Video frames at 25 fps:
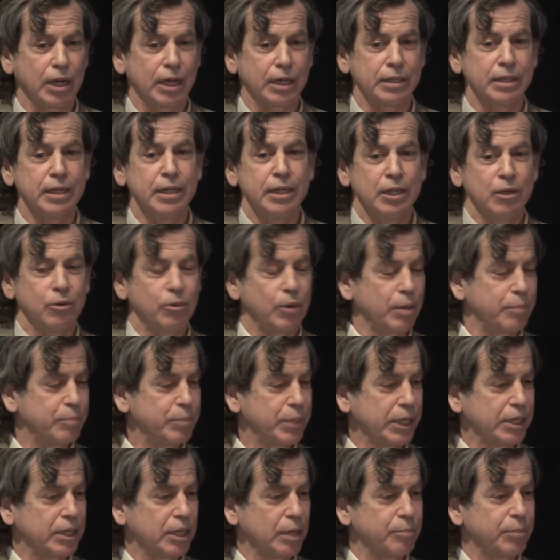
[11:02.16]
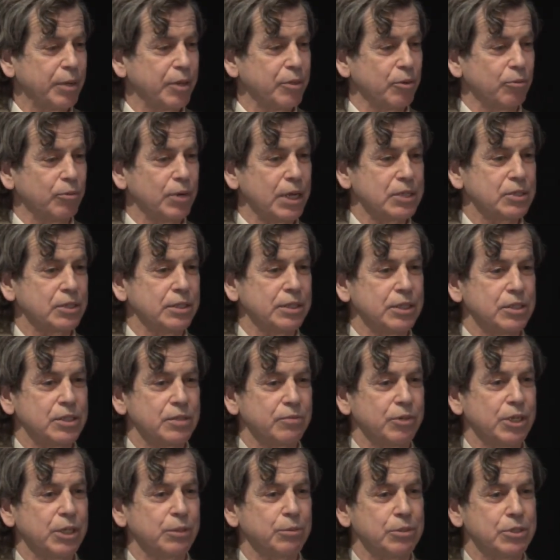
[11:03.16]
rod. I pick up on the
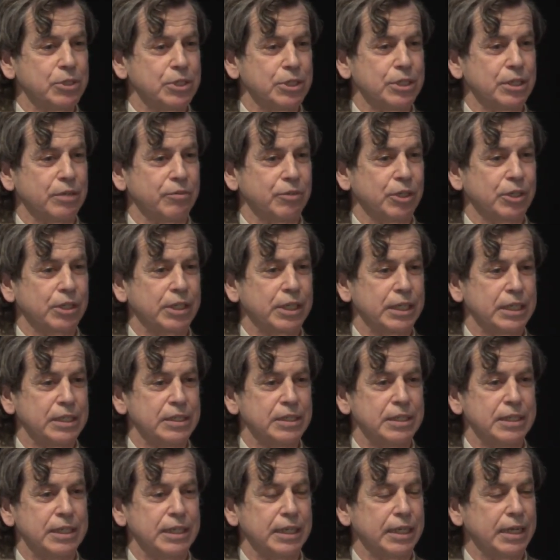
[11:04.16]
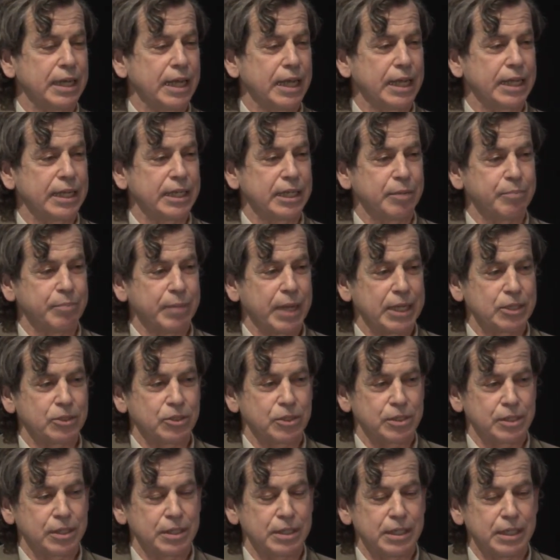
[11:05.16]
resonance frequency of your kid's DNA and it
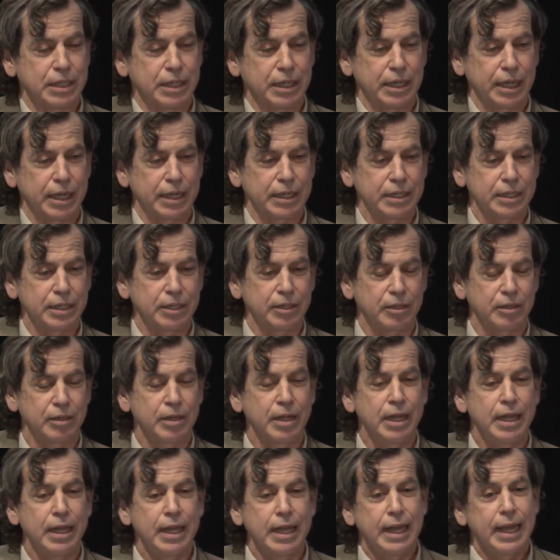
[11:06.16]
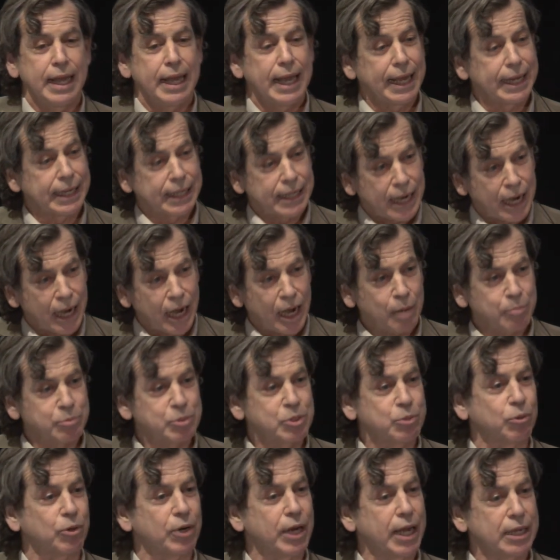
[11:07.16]
matches the DNA here. And
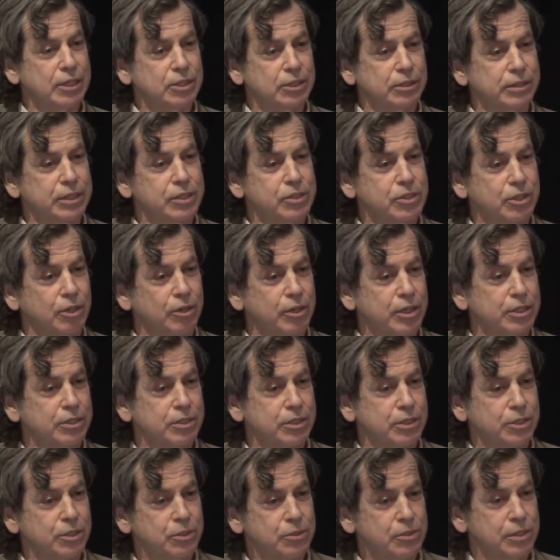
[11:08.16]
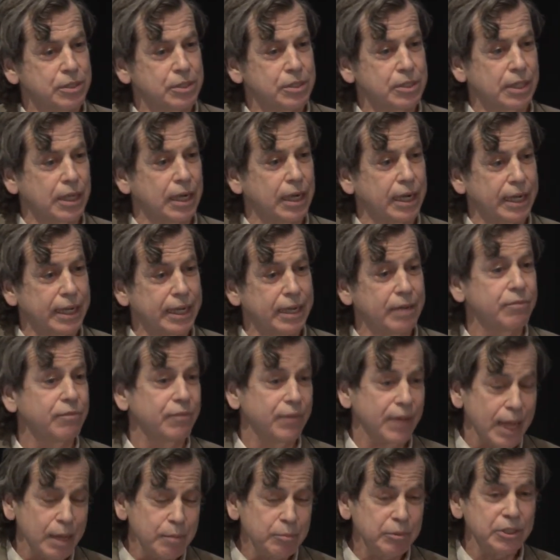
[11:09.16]
cops were actually starting to use this guy, and
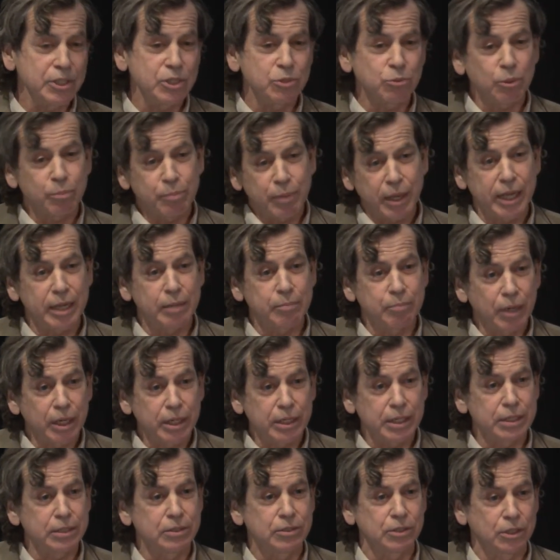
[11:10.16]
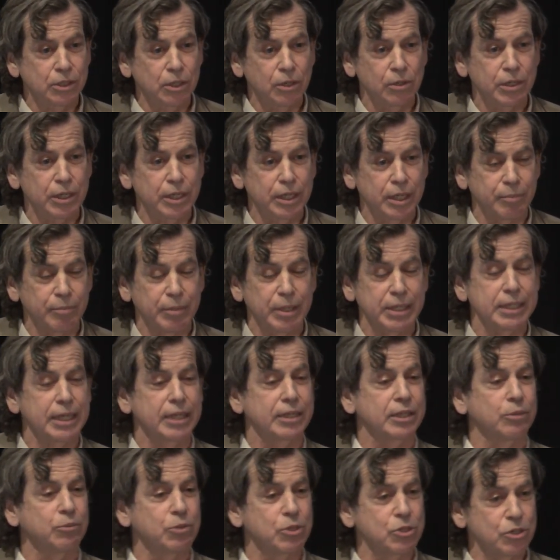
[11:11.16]
families were paying money to go to him, and
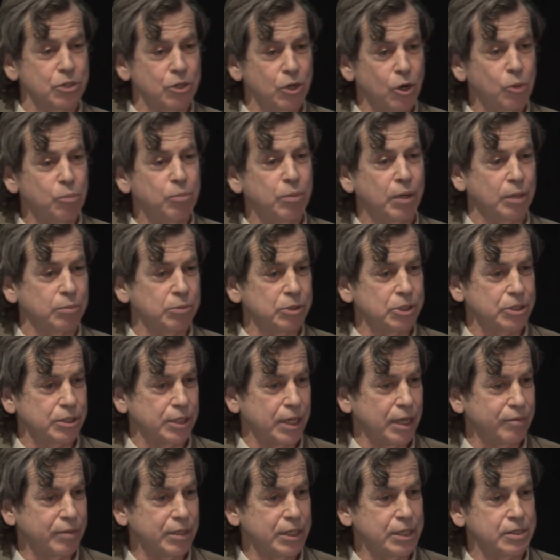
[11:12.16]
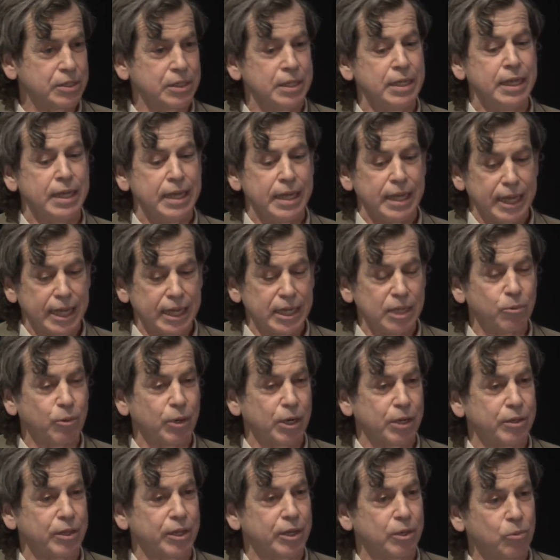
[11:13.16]
yet there was no published evidence
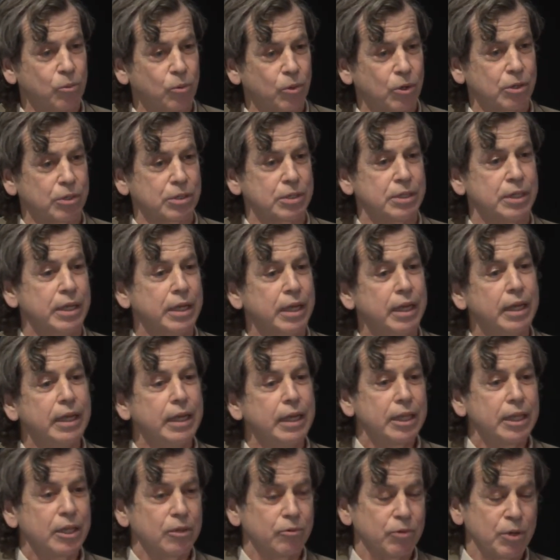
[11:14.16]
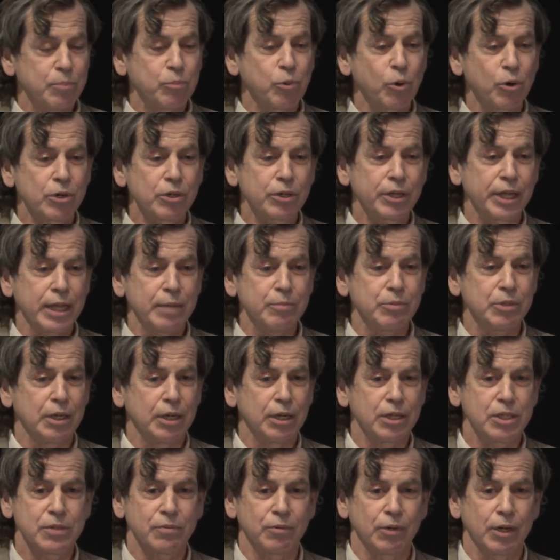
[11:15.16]
anywhere that it worked. The reporter came to
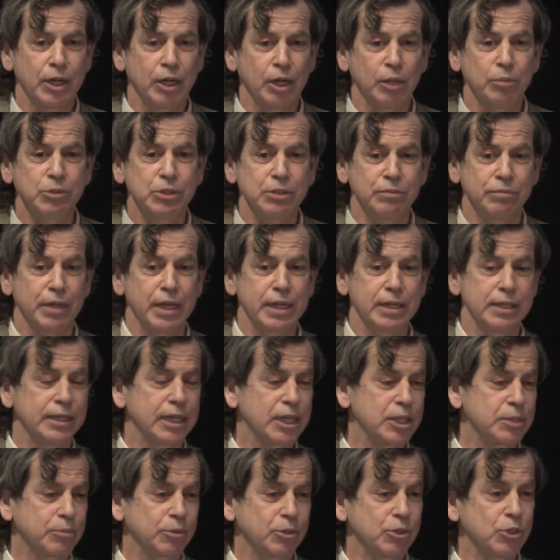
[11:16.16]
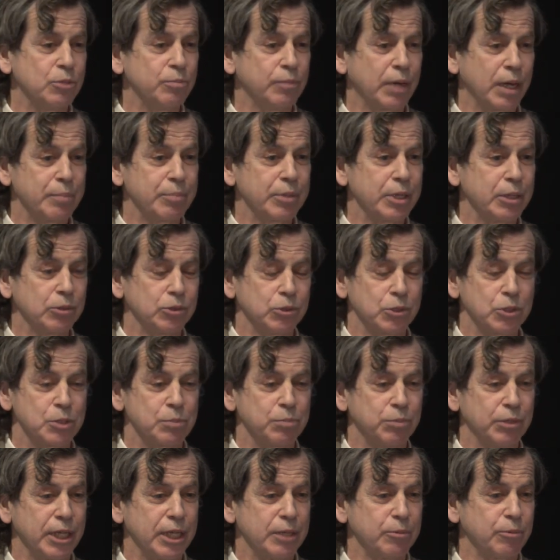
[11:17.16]
us for help to find an expert who might be able to
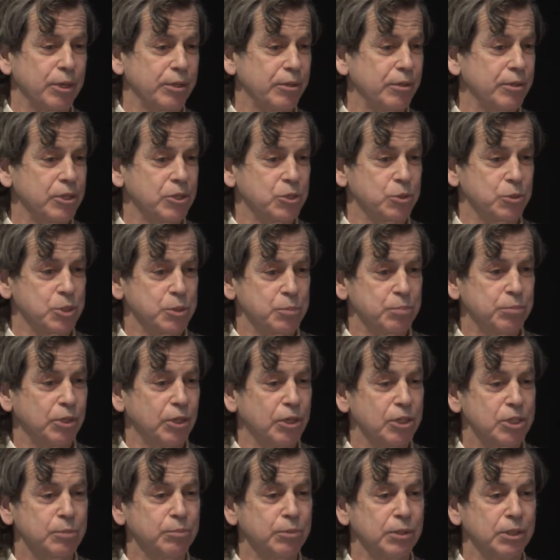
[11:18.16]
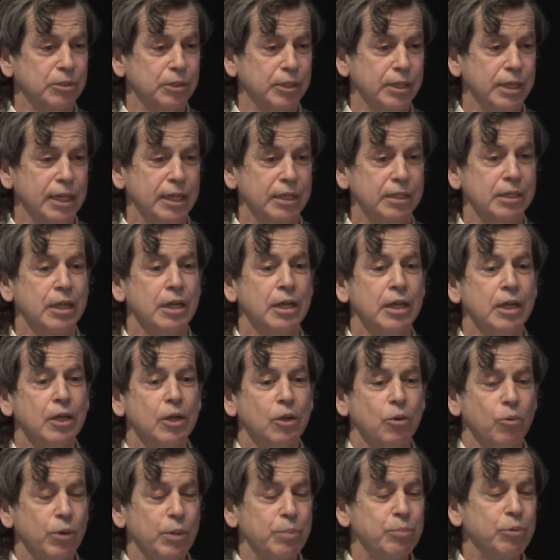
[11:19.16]
explain whether this was plausible or not.
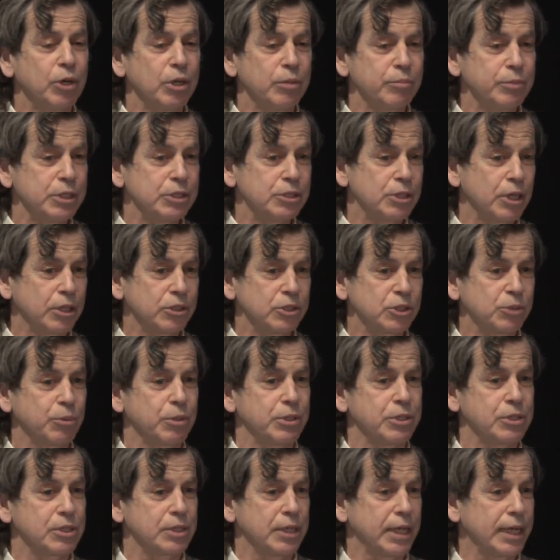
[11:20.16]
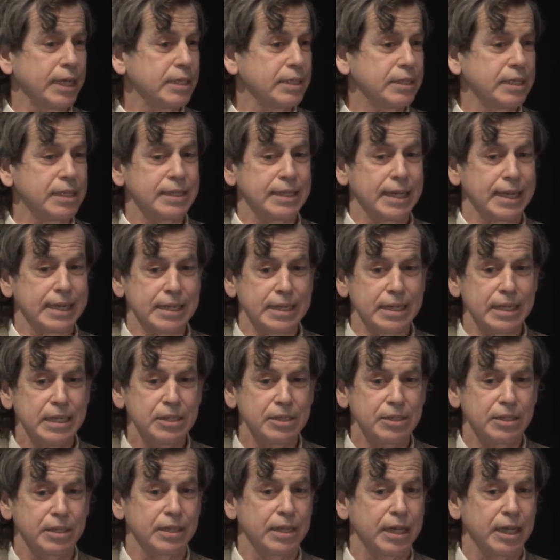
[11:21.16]
We put him in touch with a scientist at
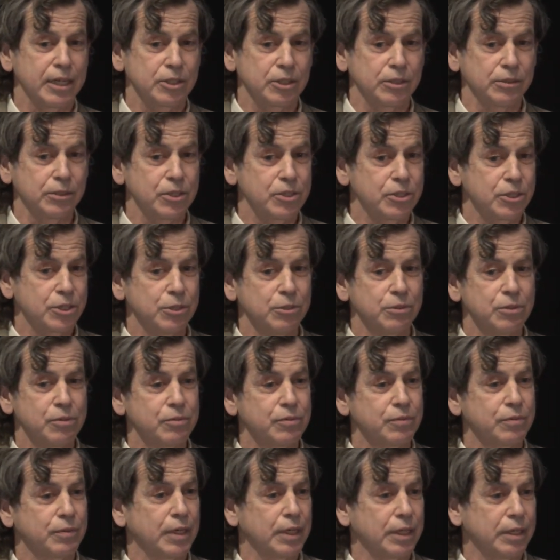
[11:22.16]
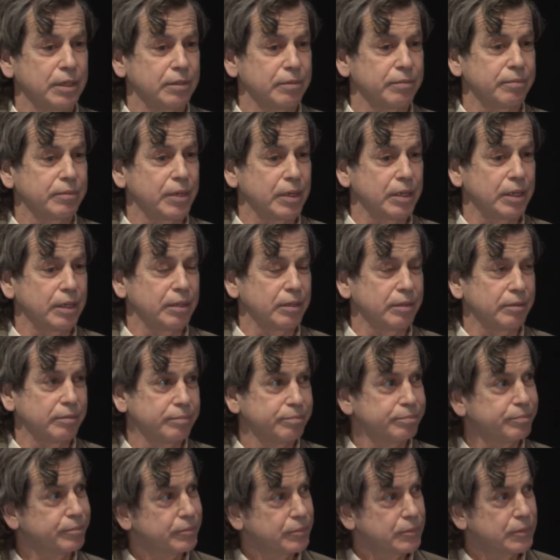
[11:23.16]
NIST, the National Institute of, uh, uh
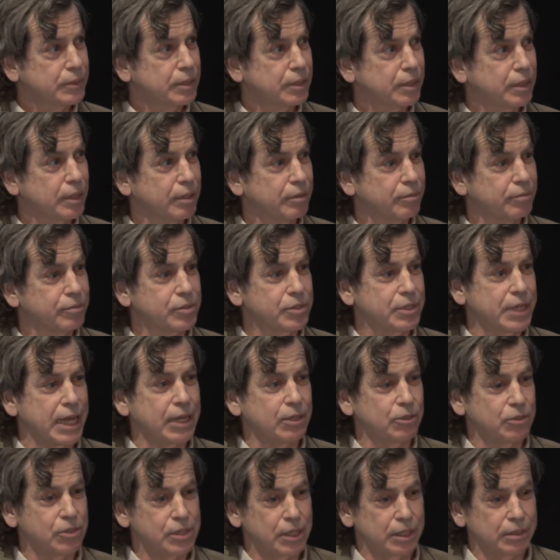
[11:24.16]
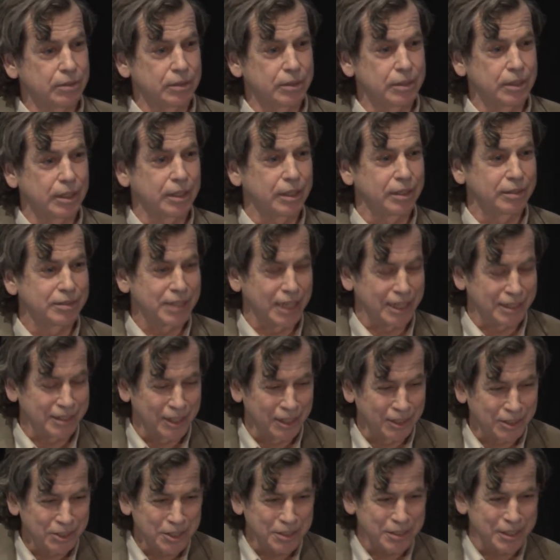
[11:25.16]
of Standards and uh,
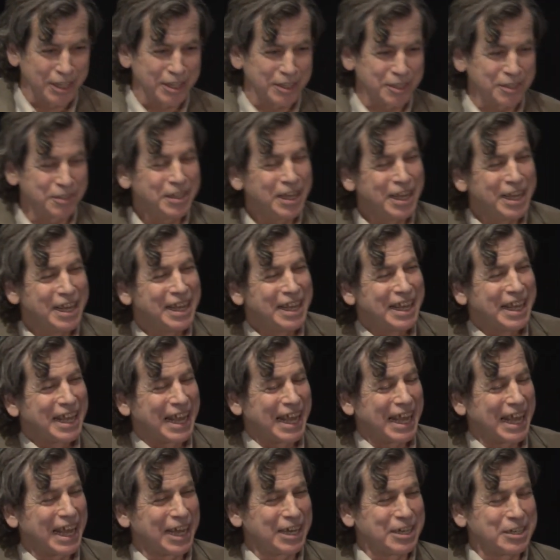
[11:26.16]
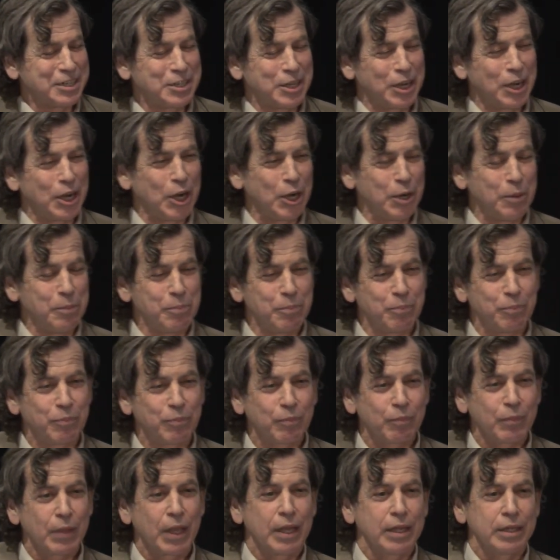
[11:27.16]
Technology, thank you, and
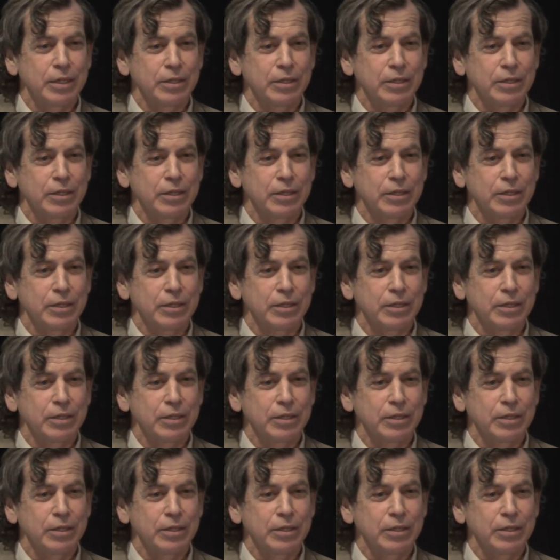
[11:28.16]
um,